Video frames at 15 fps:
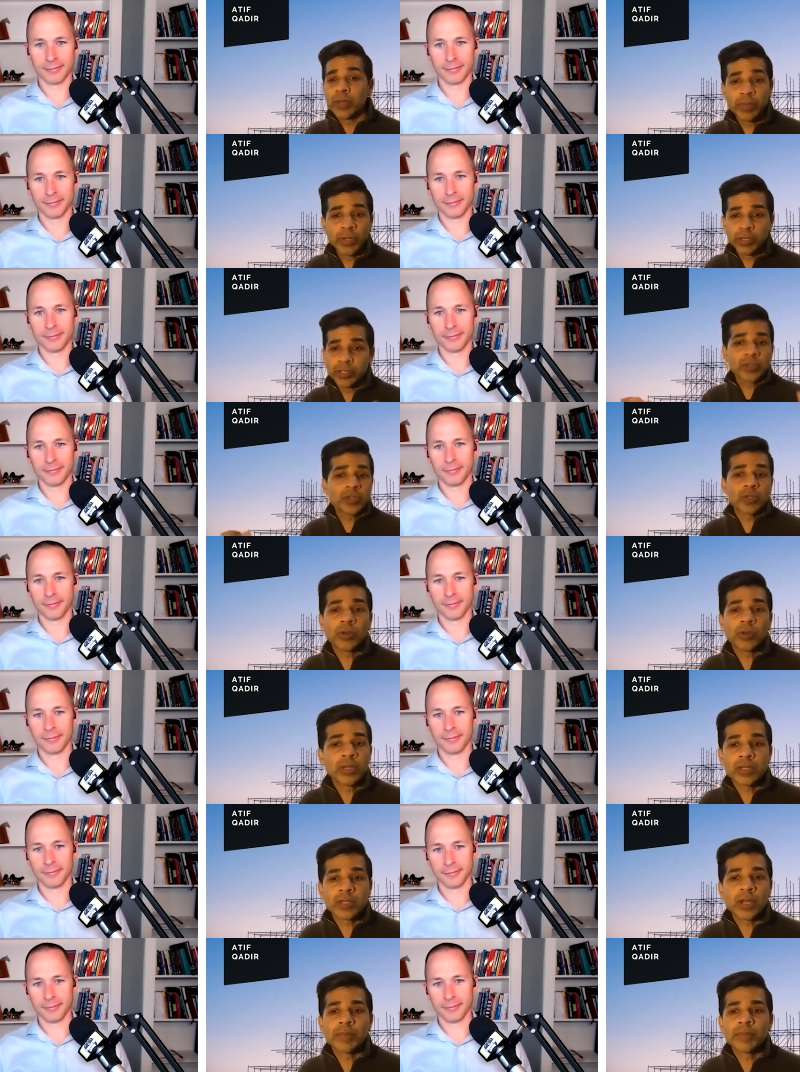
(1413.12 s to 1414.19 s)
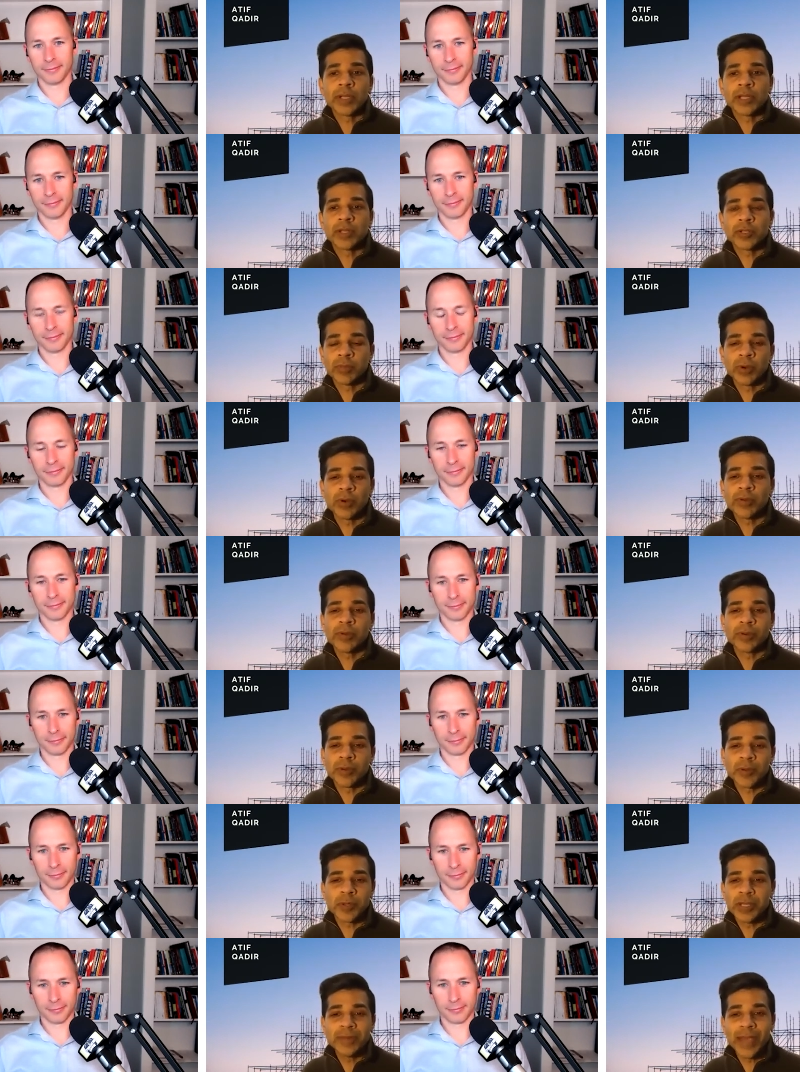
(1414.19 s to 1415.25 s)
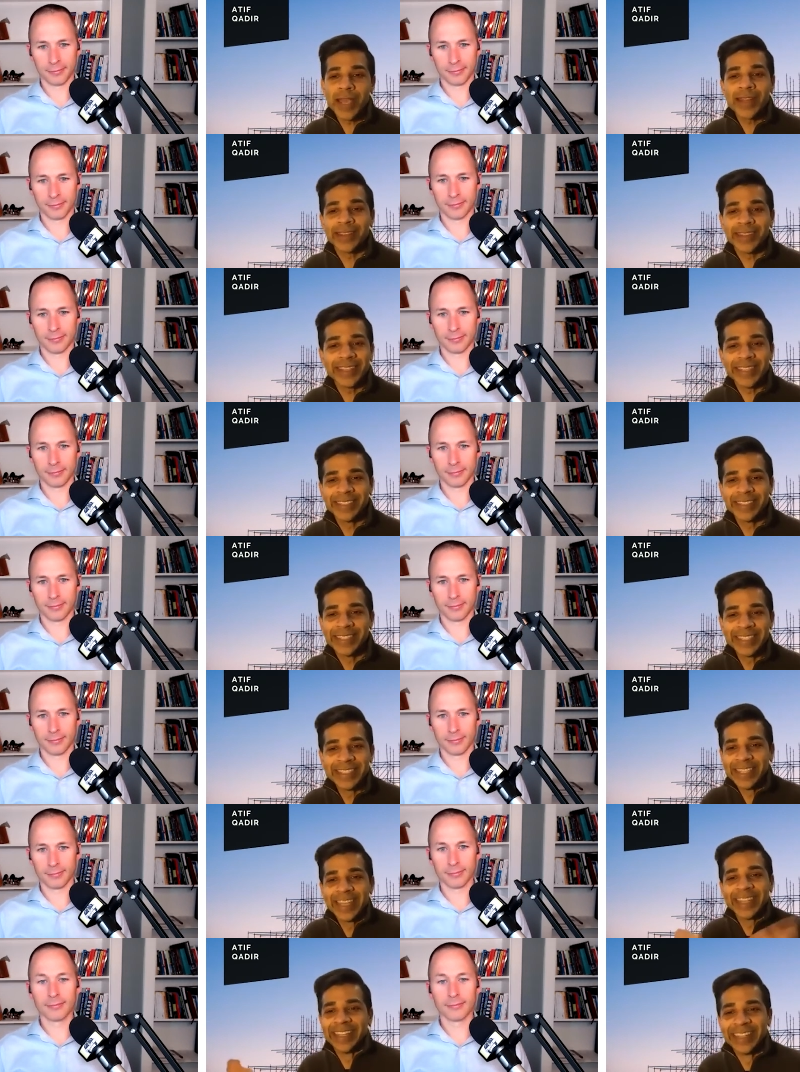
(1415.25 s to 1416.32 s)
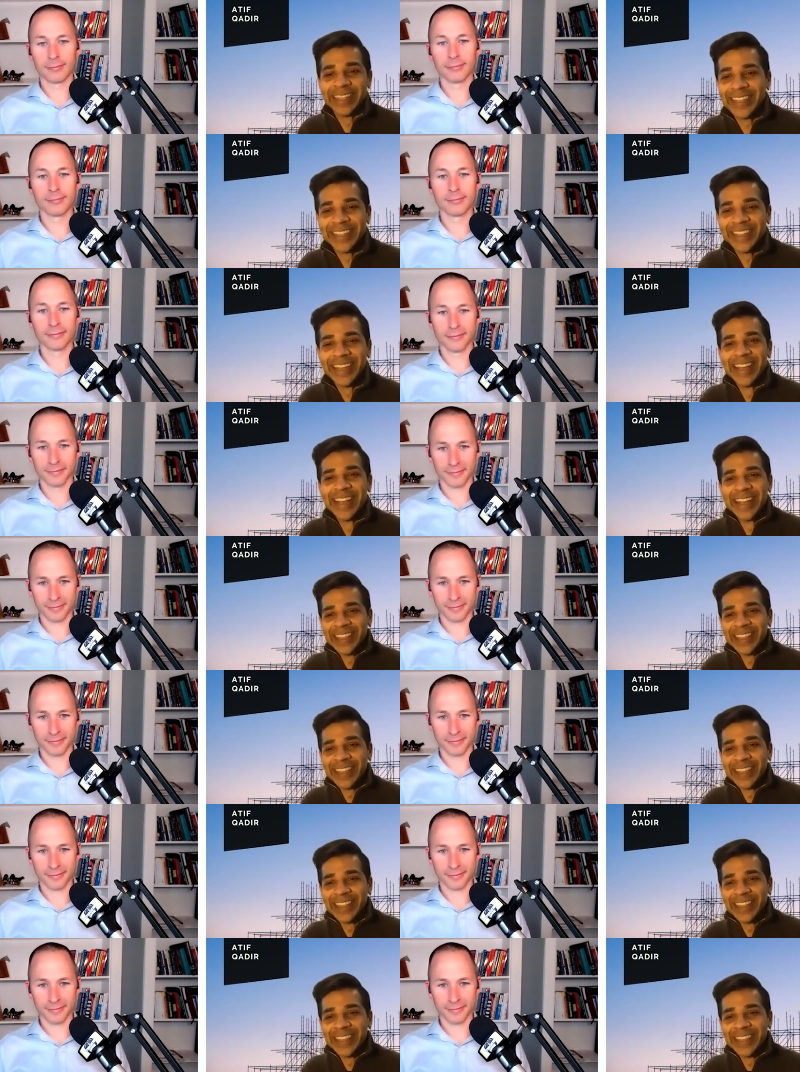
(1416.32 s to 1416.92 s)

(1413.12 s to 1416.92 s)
Speaker 1: built and sold his company to Procore. So he made it. He did it.